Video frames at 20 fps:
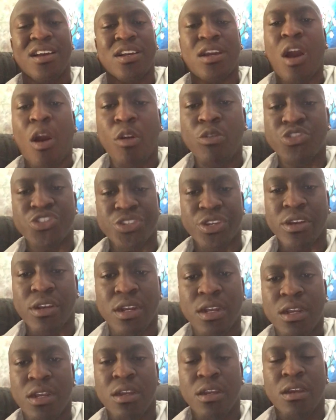
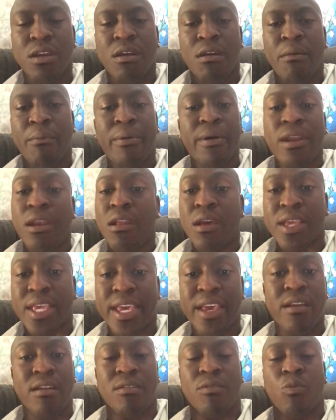kosher, but look
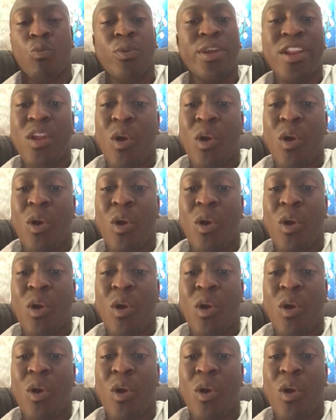here.